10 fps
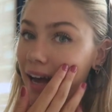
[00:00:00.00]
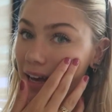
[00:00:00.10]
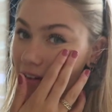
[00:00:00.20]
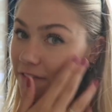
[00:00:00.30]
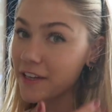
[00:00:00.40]

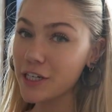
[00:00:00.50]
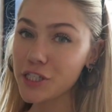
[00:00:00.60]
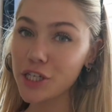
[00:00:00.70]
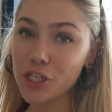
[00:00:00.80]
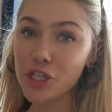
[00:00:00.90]
I
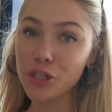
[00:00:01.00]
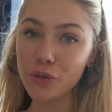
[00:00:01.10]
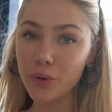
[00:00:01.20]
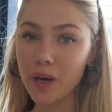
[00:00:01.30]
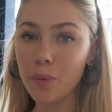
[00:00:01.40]
finished the
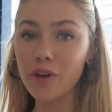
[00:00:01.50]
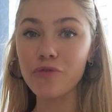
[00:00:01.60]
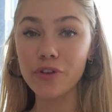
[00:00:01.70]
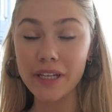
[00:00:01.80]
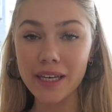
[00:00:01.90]
shoot. It went
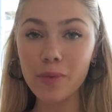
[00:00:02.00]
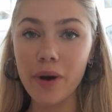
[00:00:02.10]
really